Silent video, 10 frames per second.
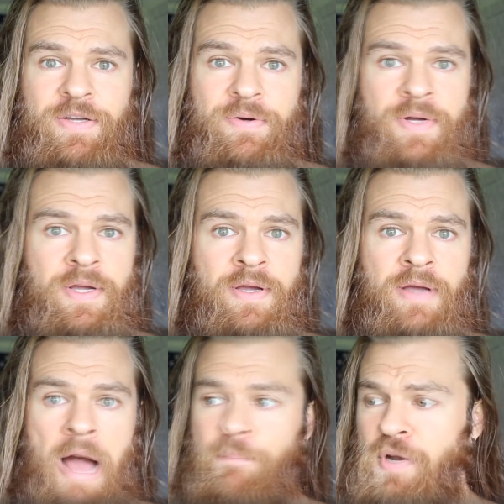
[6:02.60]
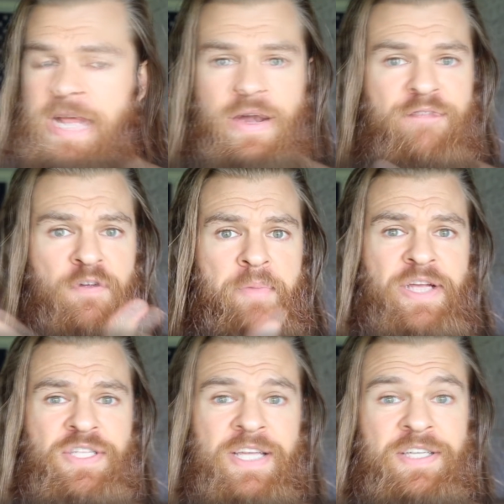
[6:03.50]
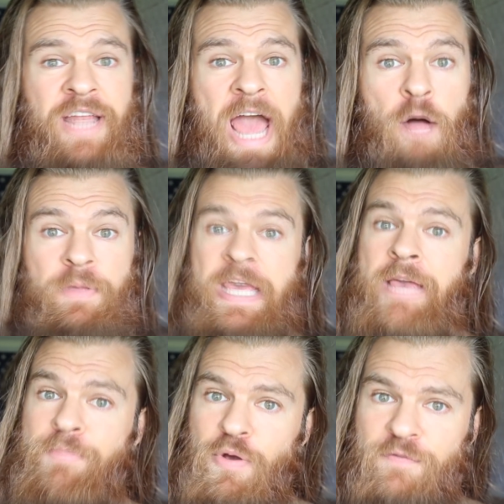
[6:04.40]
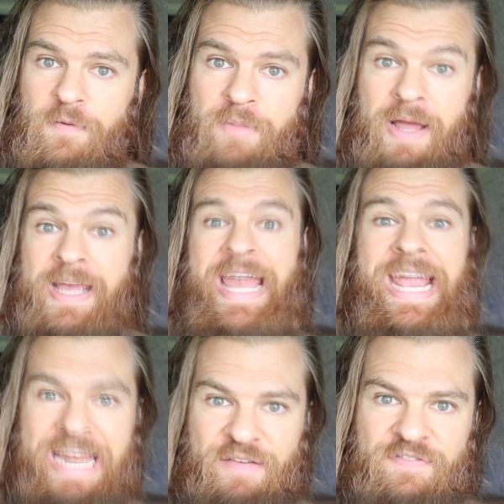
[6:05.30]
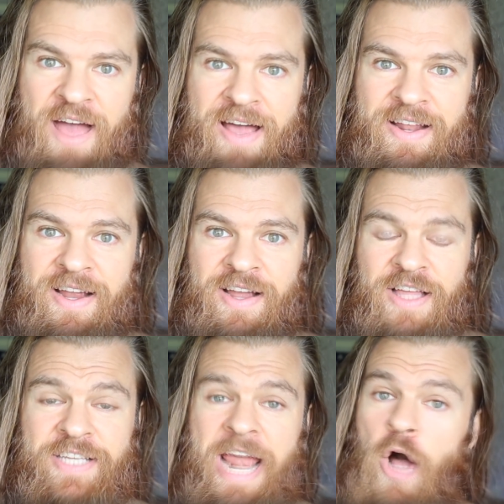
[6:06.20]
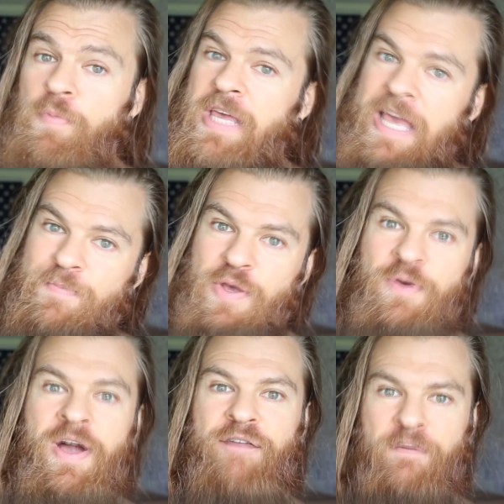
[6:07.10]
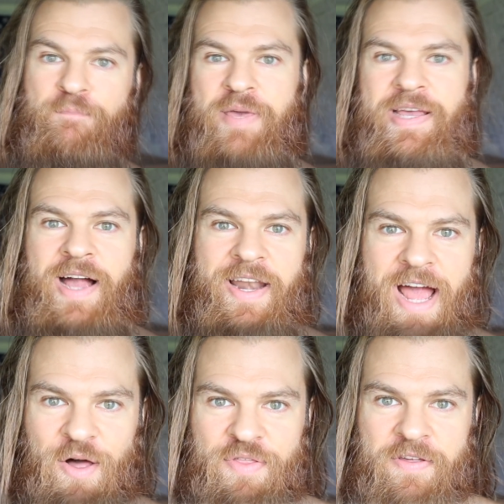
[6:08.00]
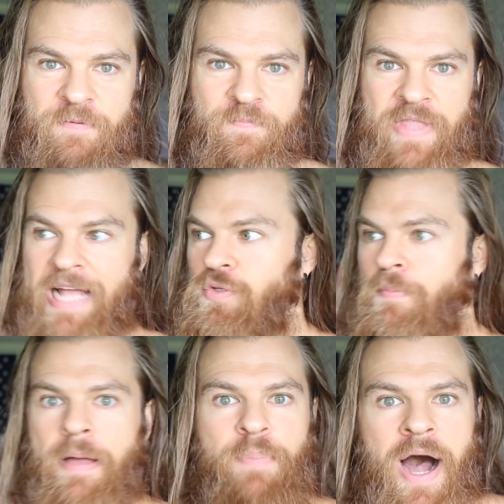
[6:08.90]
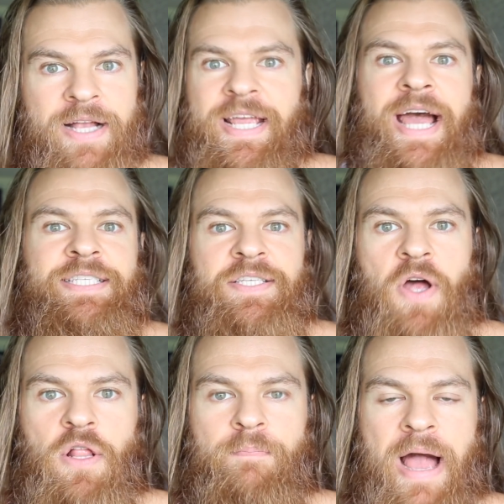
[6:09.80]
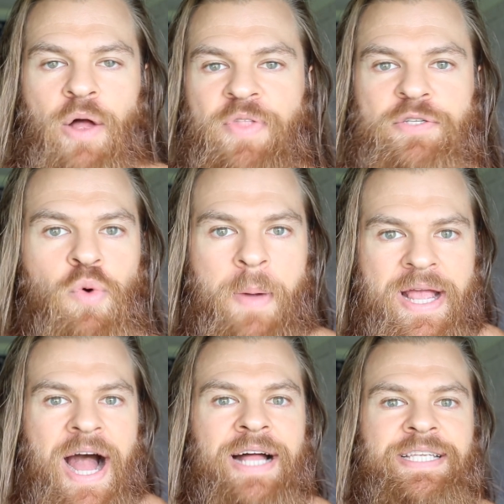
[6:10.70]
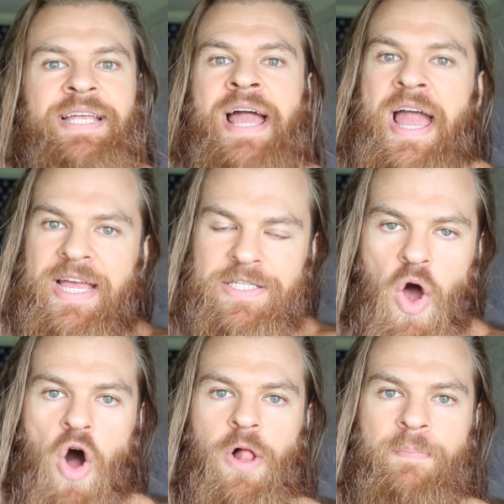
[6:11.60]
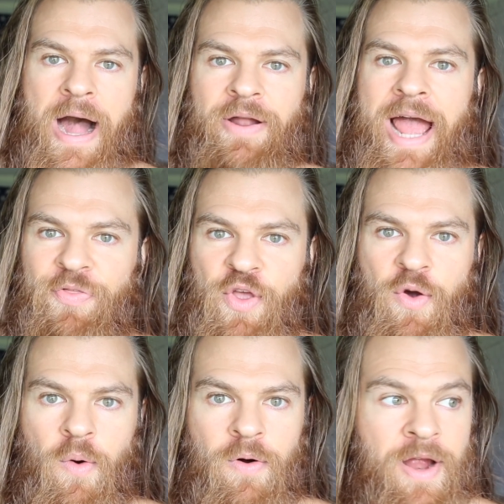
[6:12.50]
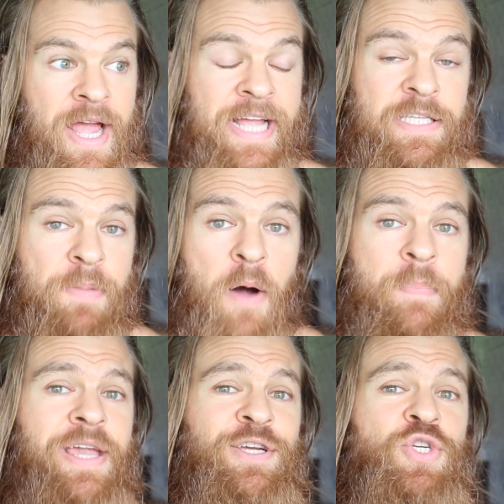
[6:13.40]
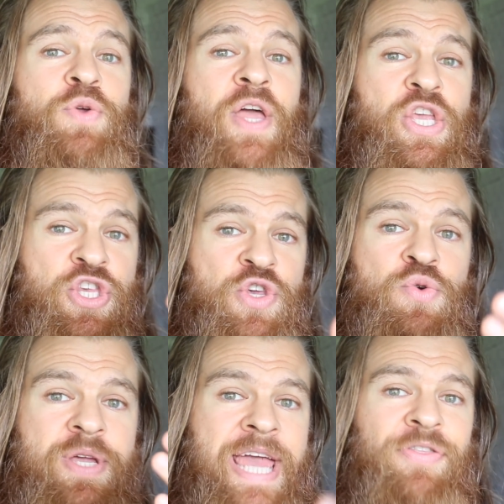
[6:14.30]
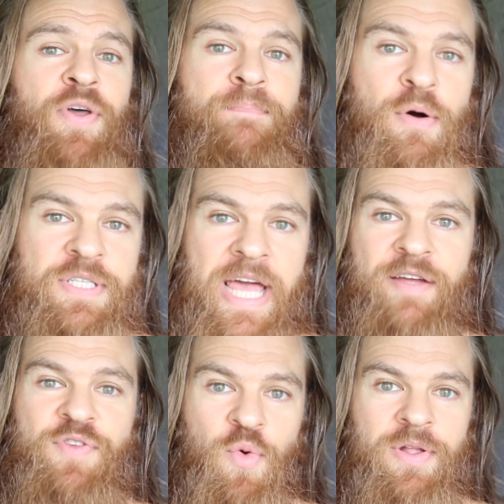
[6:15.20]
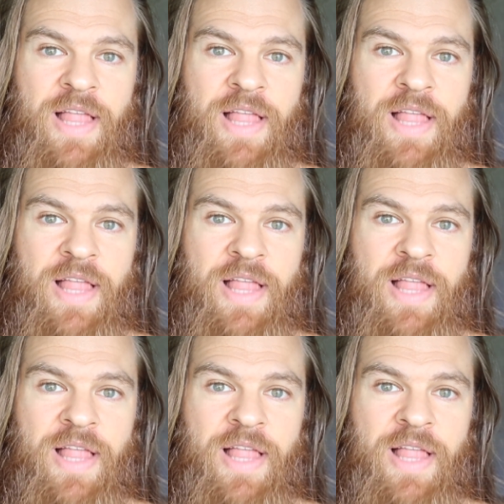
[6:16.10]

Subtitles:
do? I'm putting out information that's gonna help keep you from gaining fat, that's gonna help keep you from being unhealthy. That's what my podcast is all about. That's what my content is all about at the core. It's about making sure that you get the most out of your